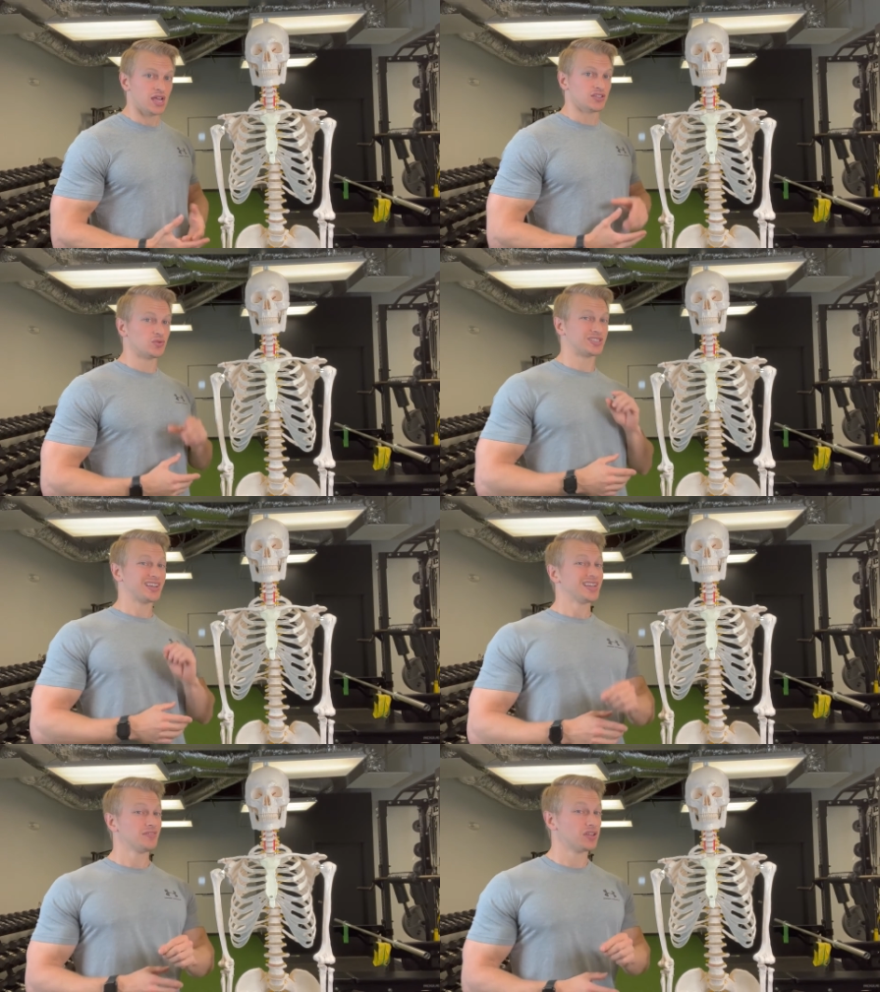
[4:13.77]
So it's
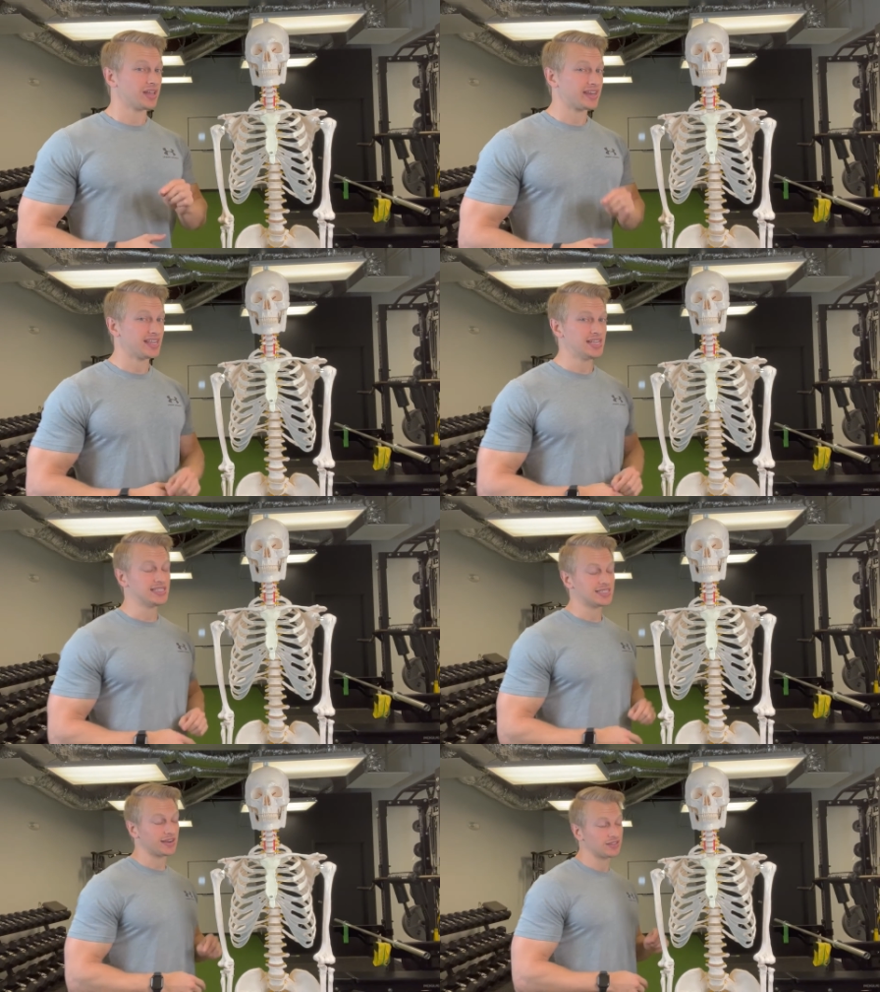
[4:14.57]
going to give you a lot of
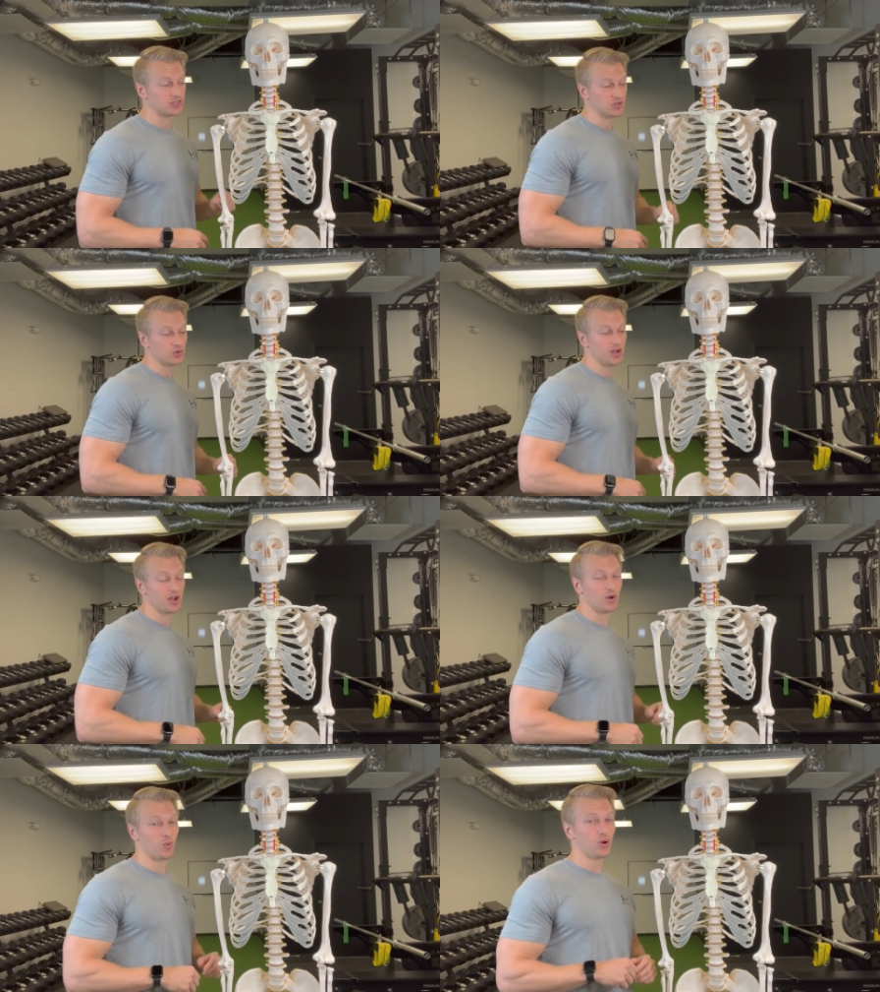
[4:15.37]
insight as to
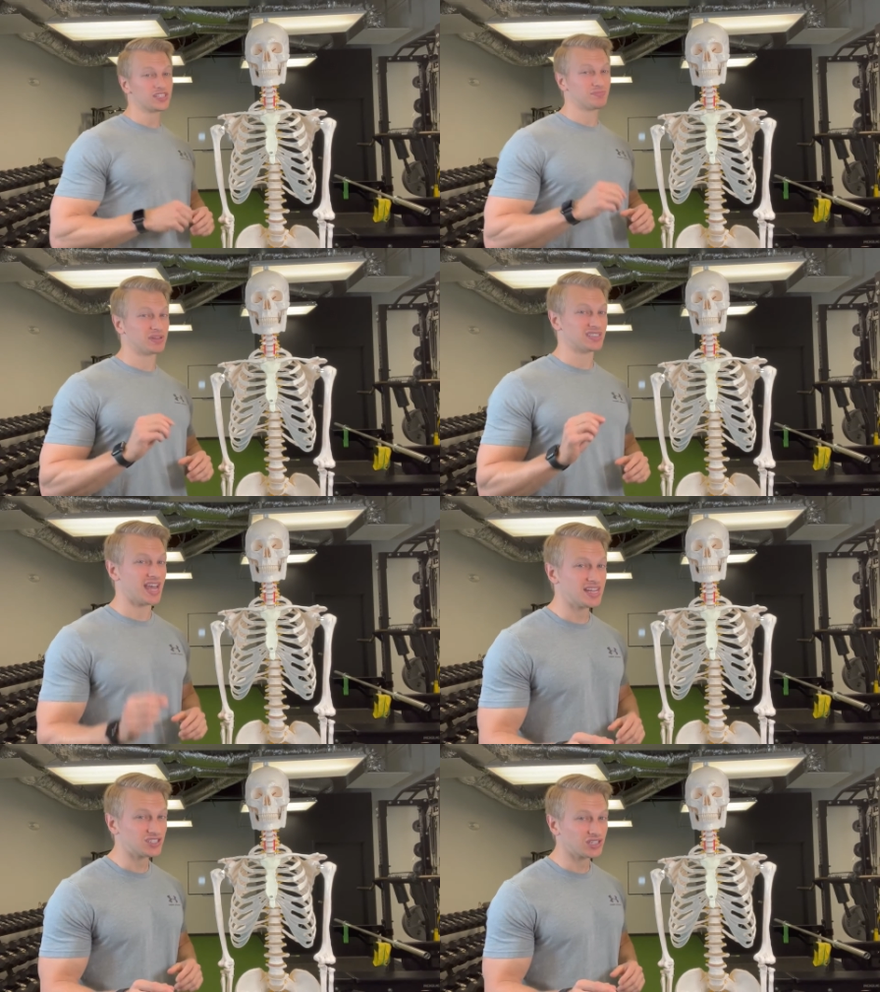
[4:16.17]
what's
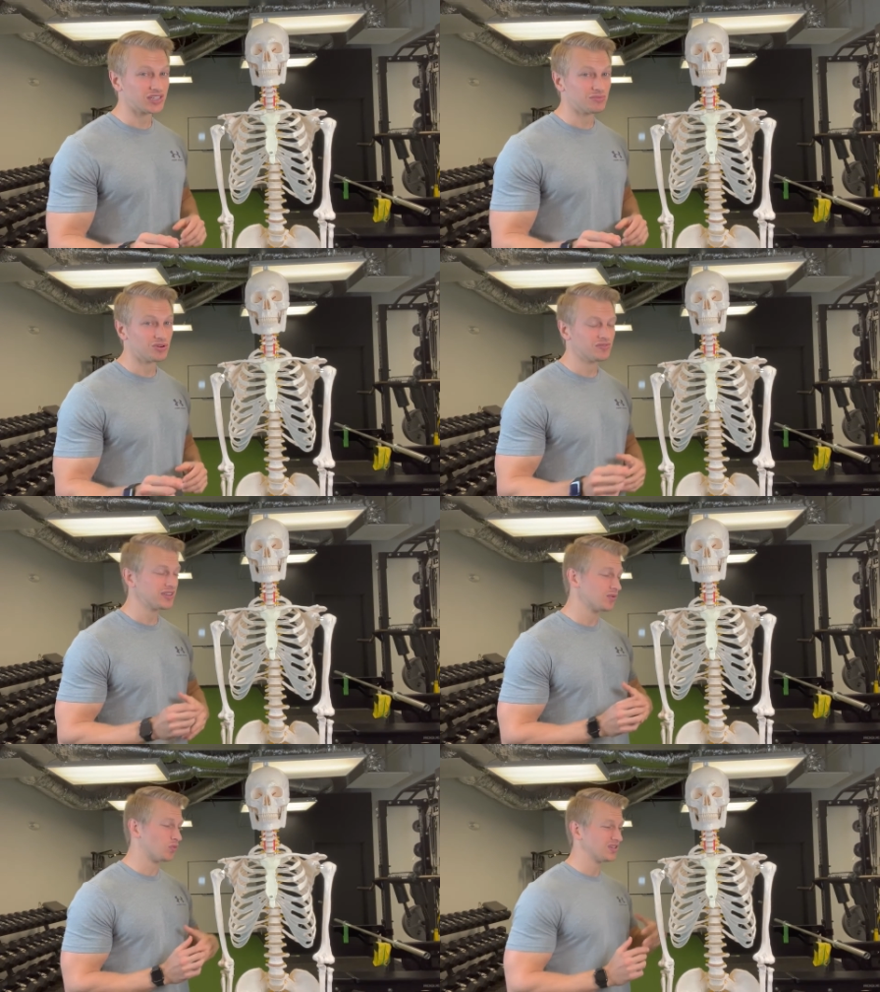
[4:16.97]
potentially
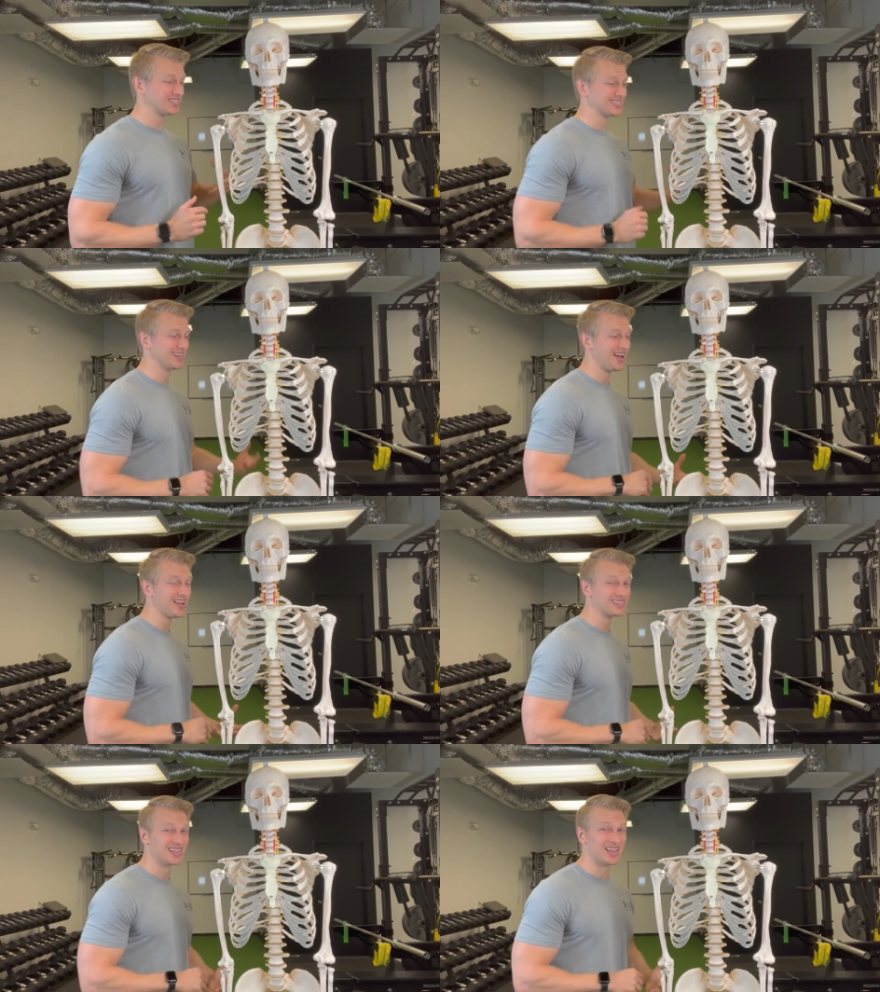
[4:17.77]
moving, what's
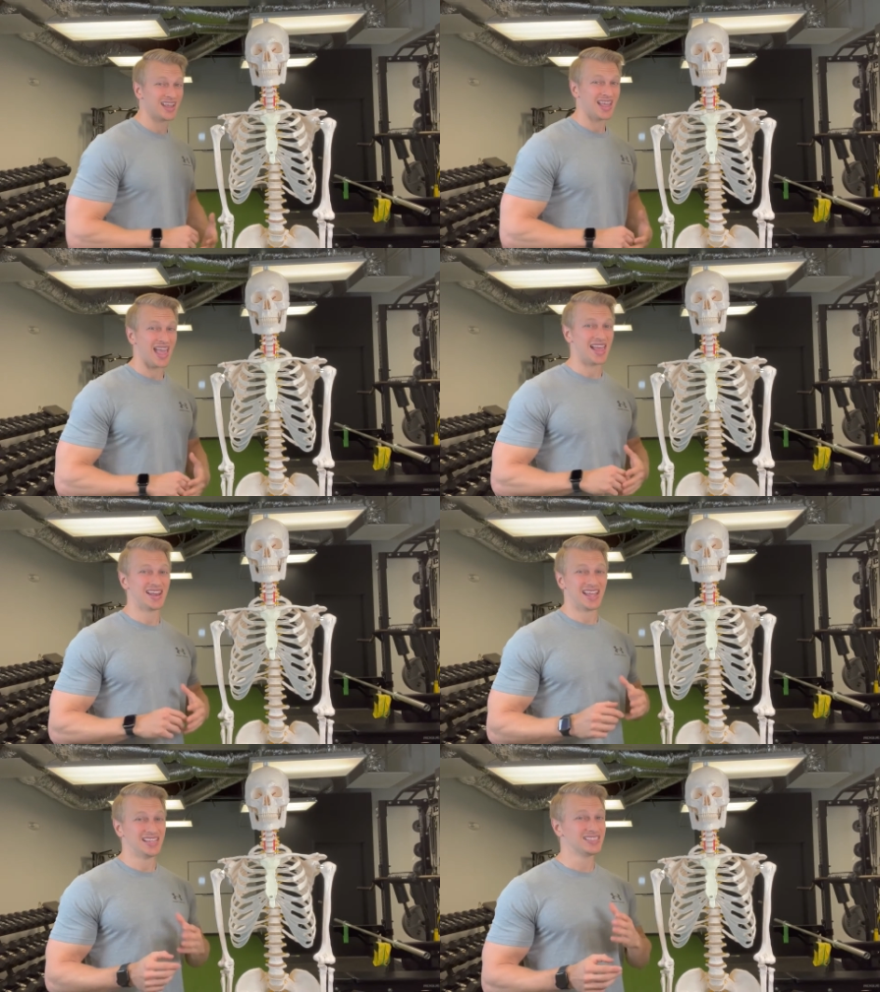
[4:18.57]
not,
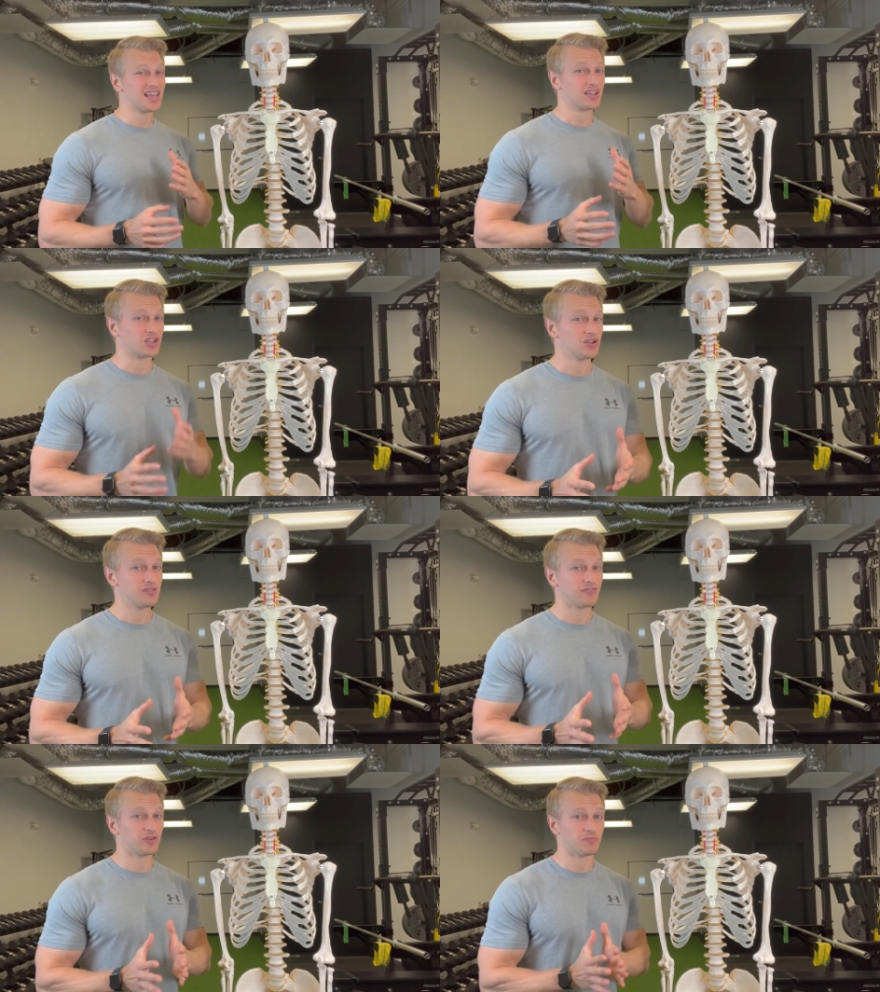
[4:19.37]
and is that
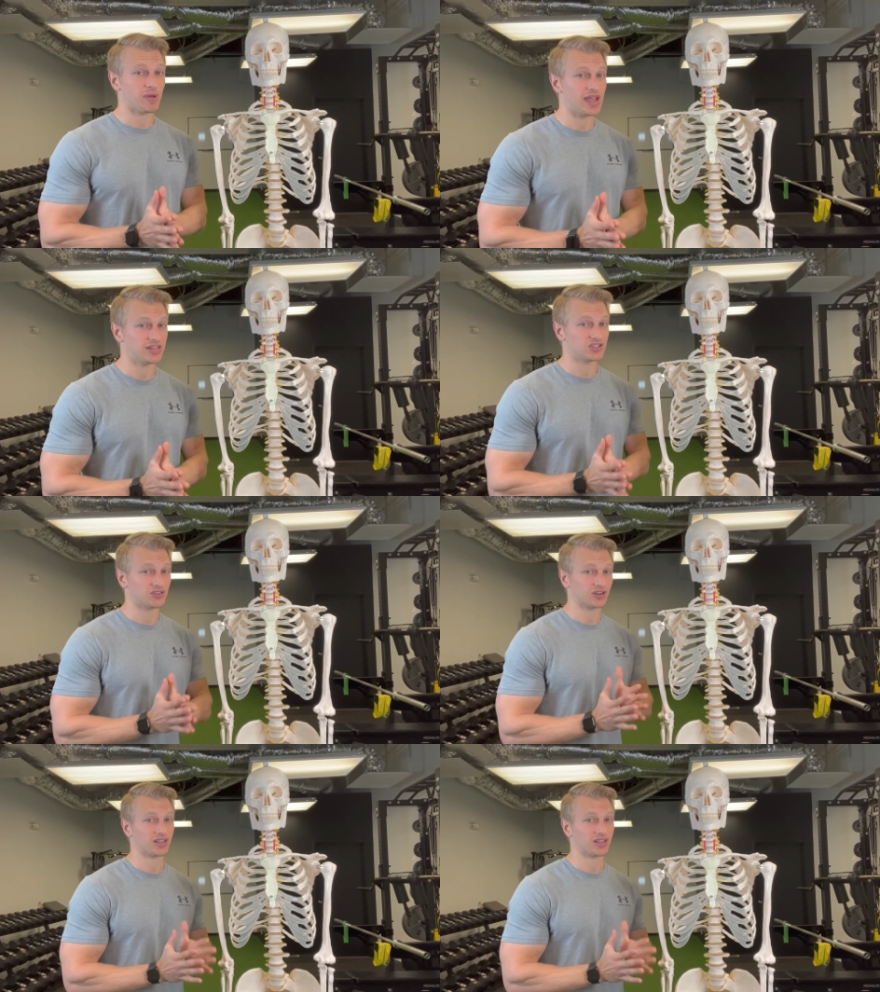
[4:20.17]
good for your patient or